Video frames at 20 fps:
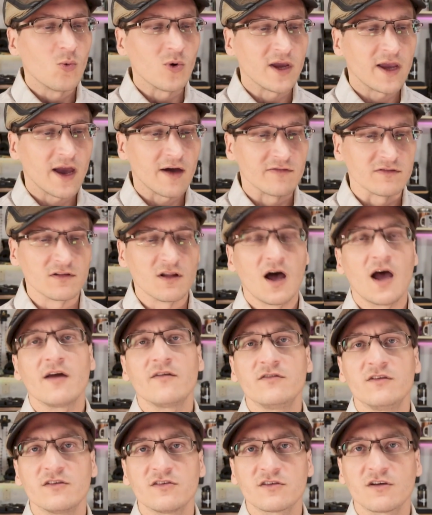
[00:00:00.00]
We have
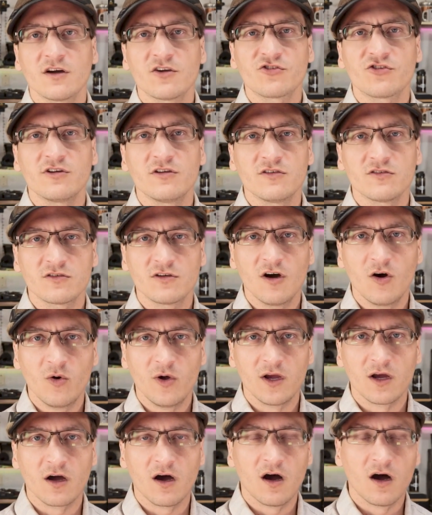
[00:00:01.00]
live discussions
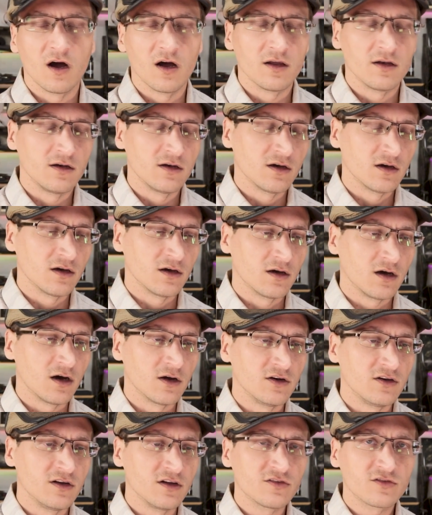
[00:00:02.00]
going
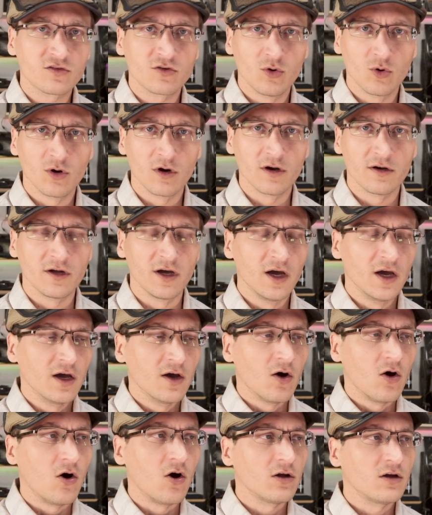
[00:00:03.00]
on Discord.
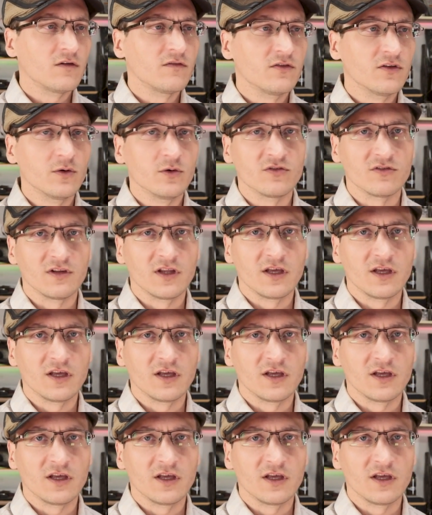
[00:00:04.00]
All of those